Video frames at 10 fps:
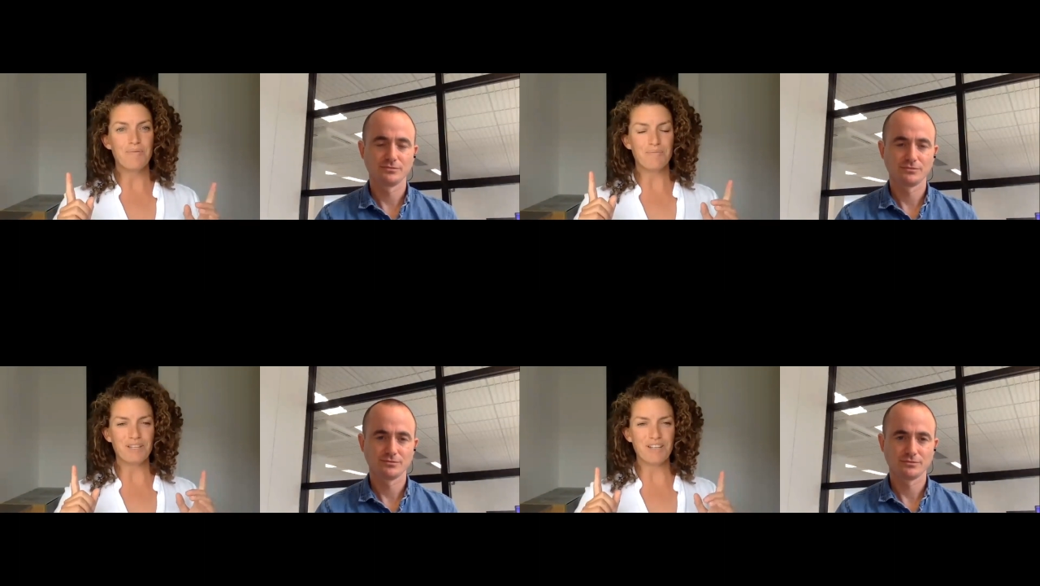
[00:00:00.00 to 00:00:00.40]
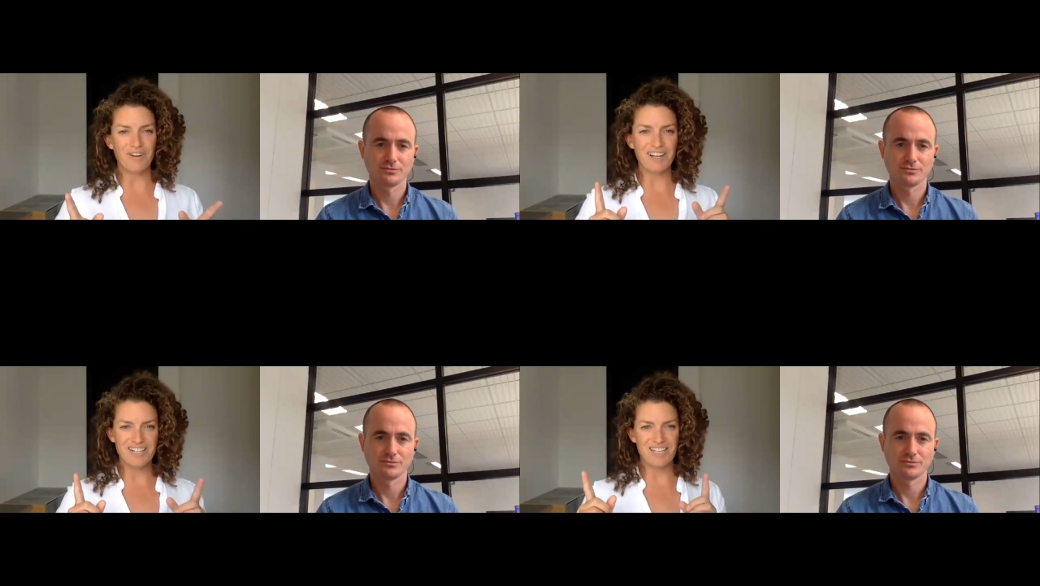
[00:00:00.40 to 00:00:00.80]
Speaker 1: But the
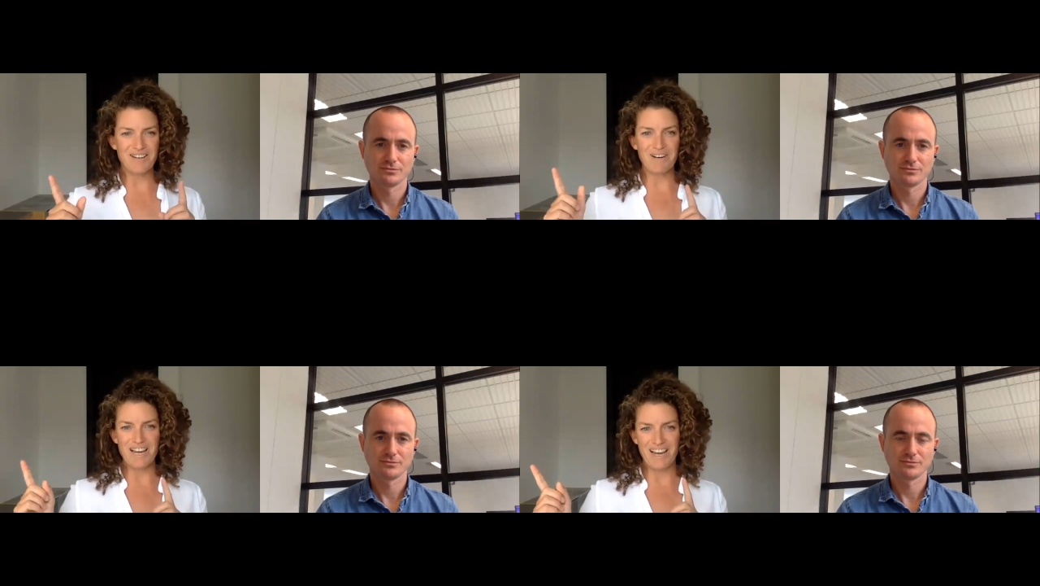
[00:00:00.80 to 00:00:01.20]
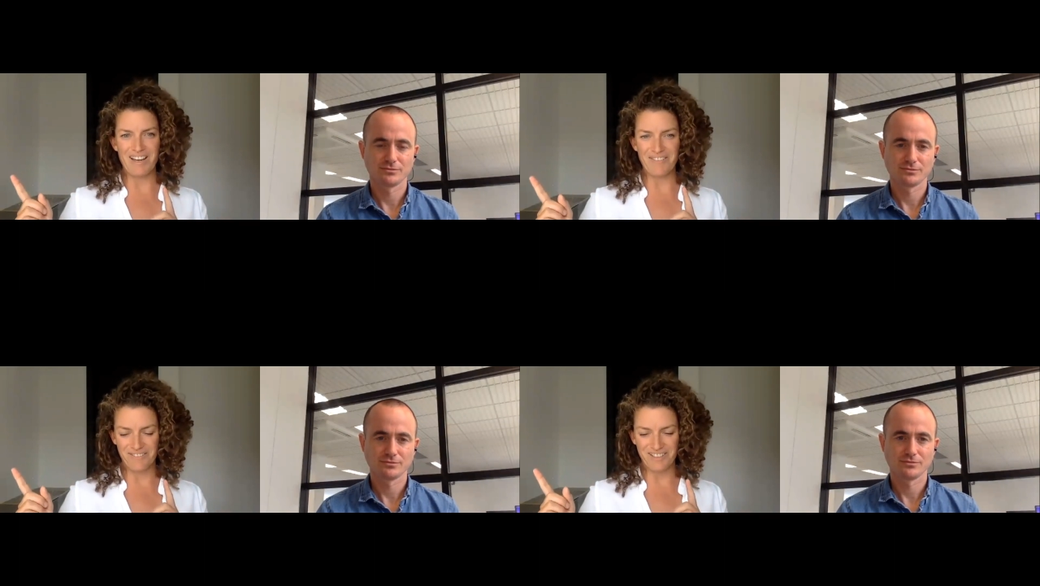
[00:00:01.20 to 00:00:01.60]
advantage that we
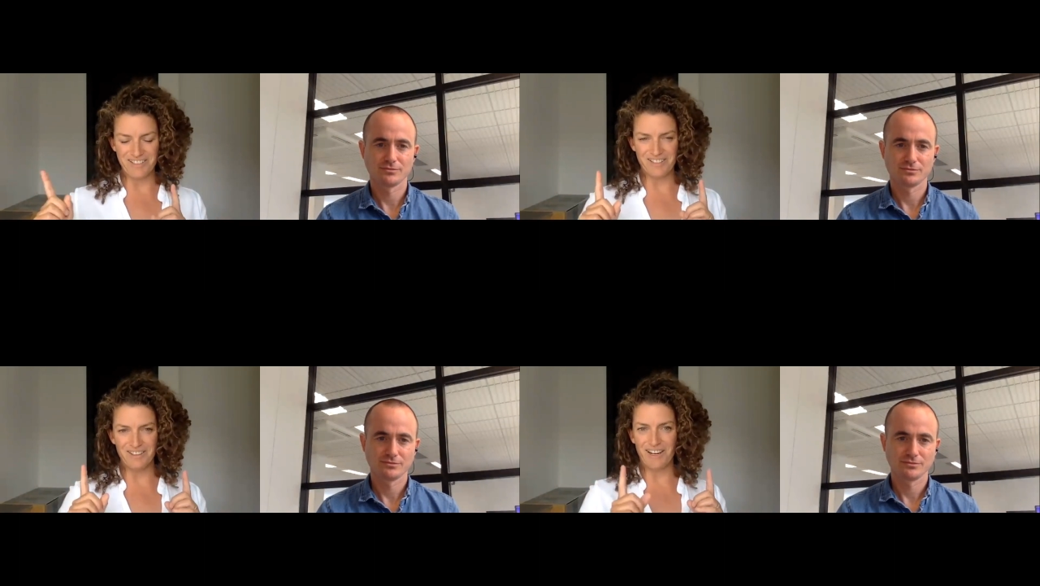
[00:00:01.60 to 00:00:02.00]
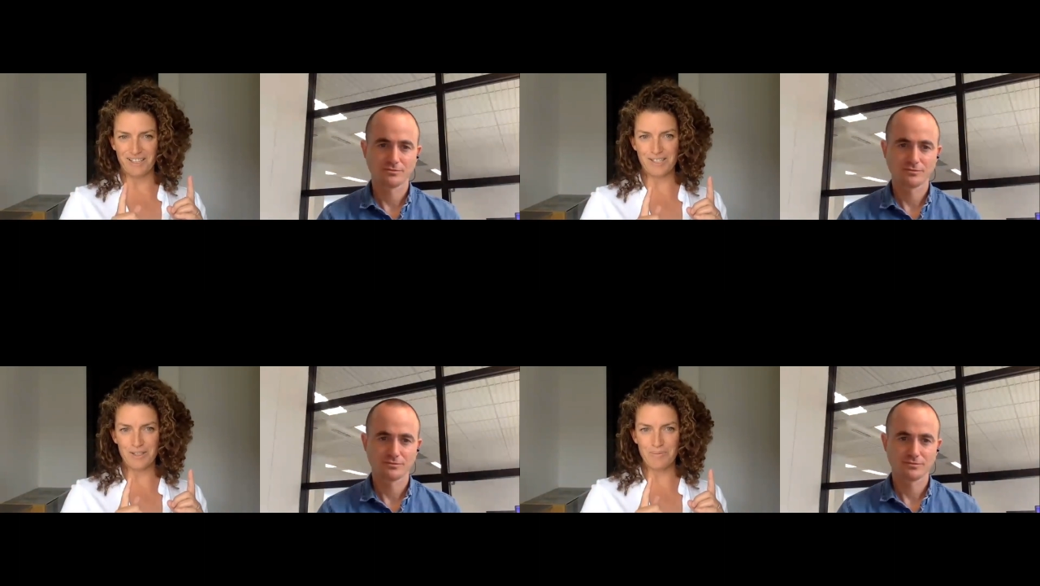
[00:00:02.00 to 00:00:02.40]
have is like
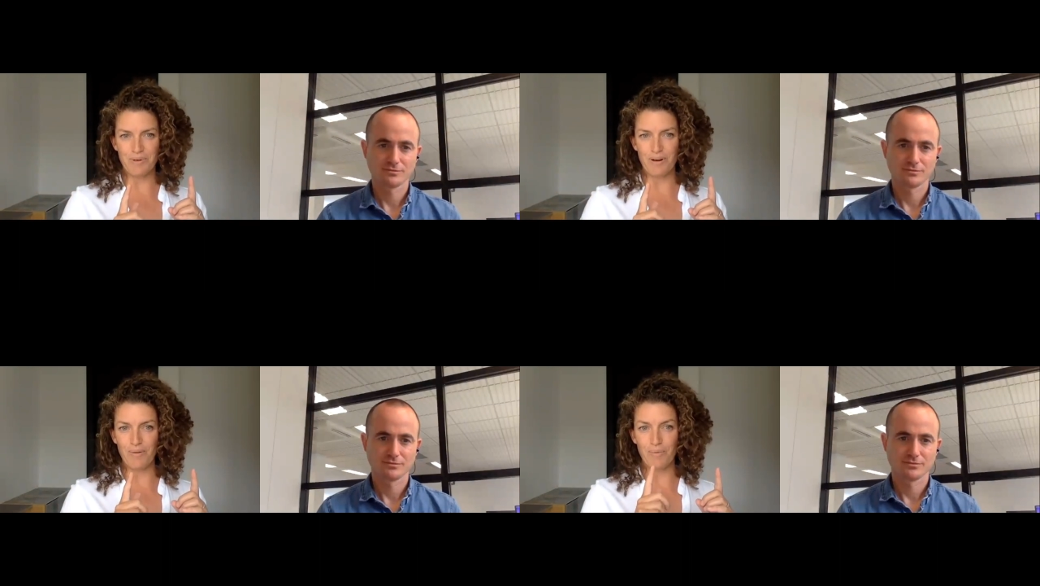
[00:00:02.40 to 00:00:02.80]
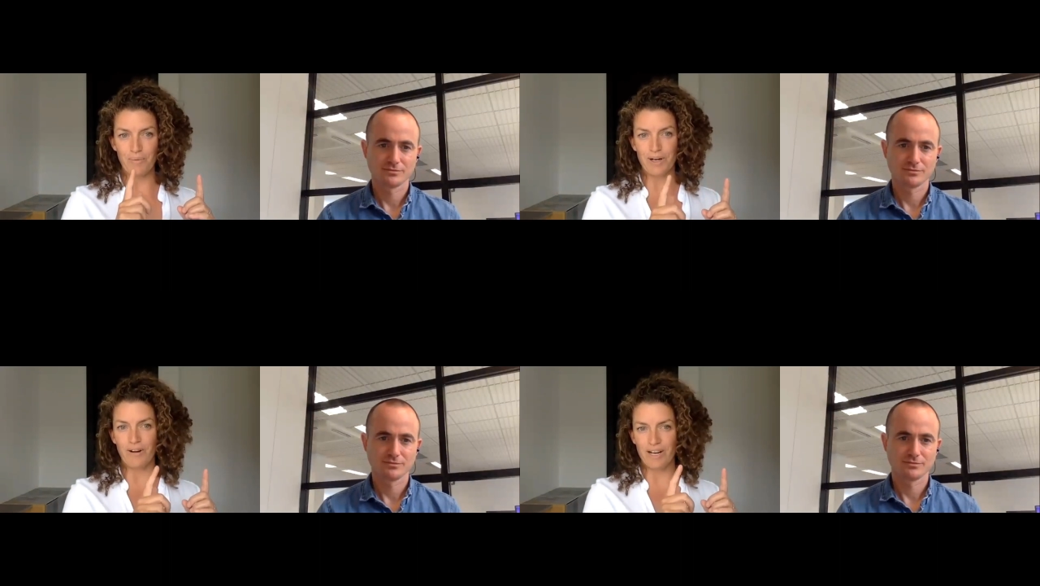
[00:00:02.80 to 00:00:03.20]
a super yacht,
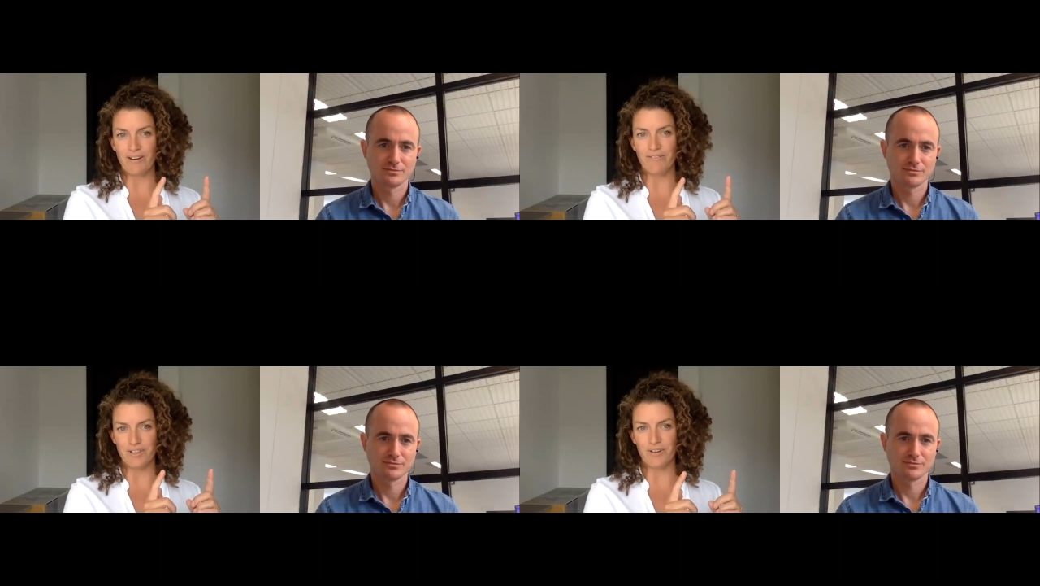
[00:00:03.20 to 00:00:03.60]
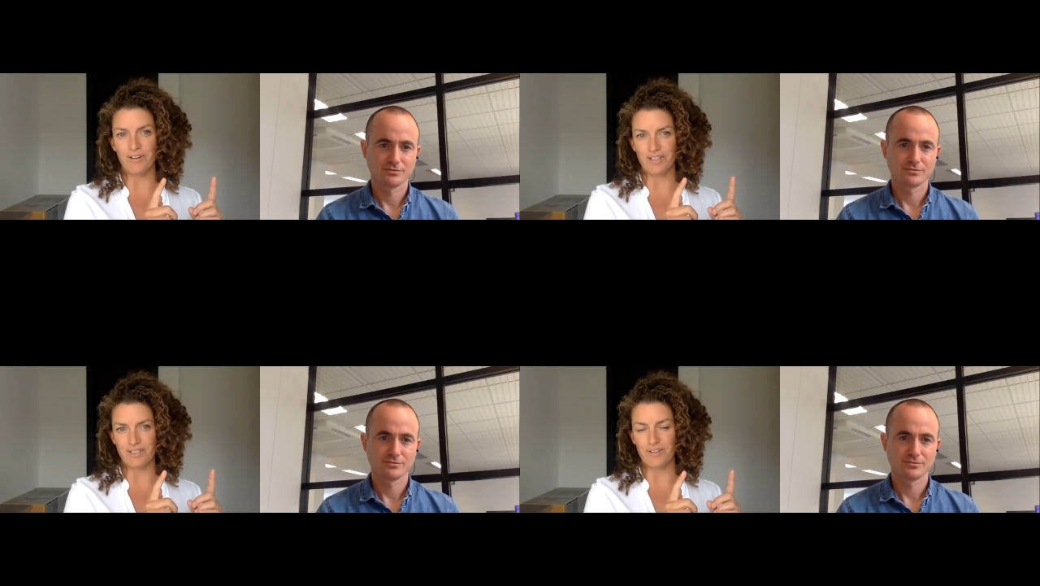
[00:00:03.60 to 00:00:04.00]
we don't have the
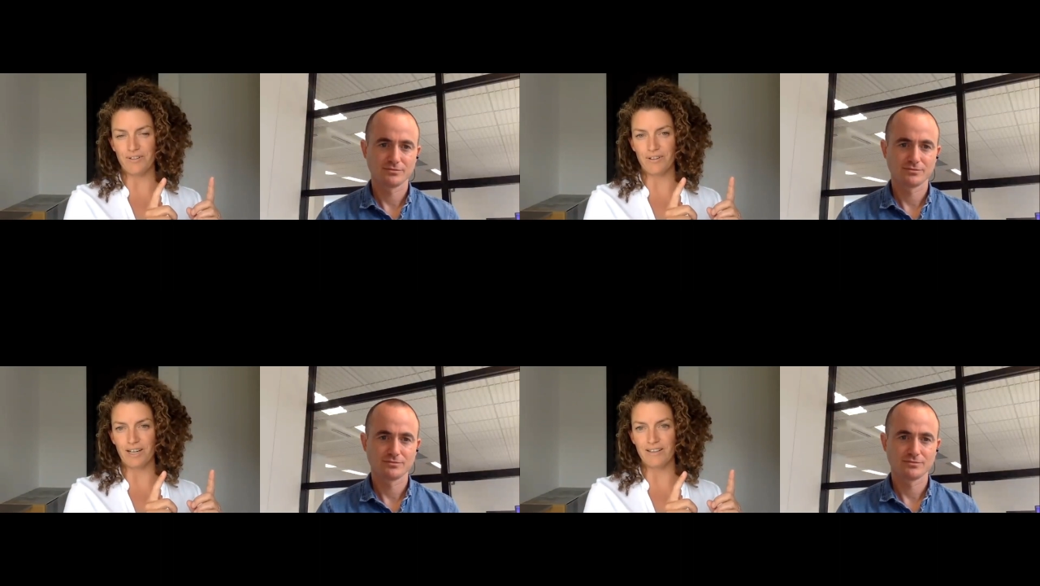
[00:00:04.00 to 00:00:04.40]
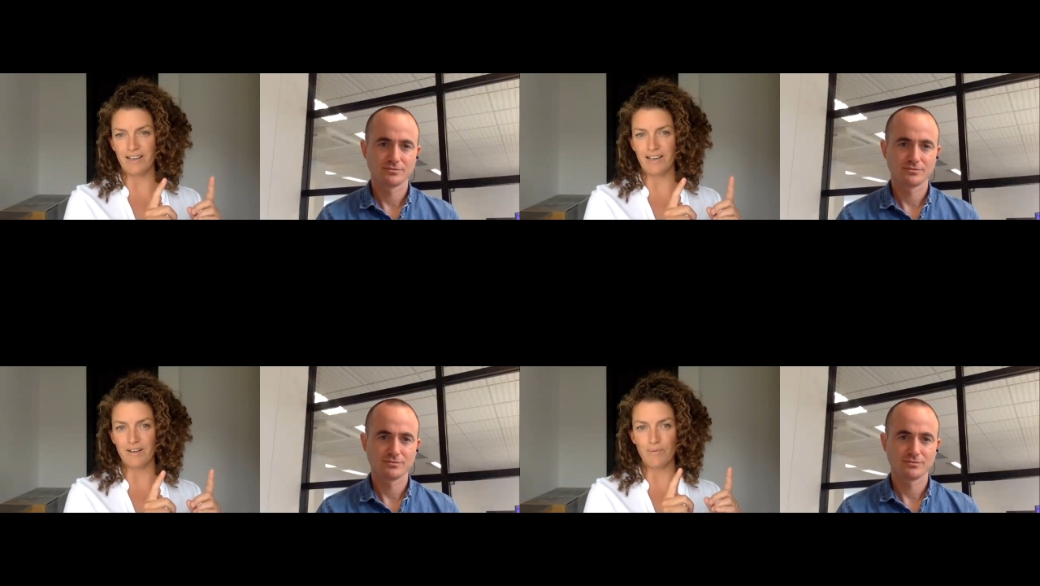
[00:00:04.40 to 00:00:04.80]
turning circle like that.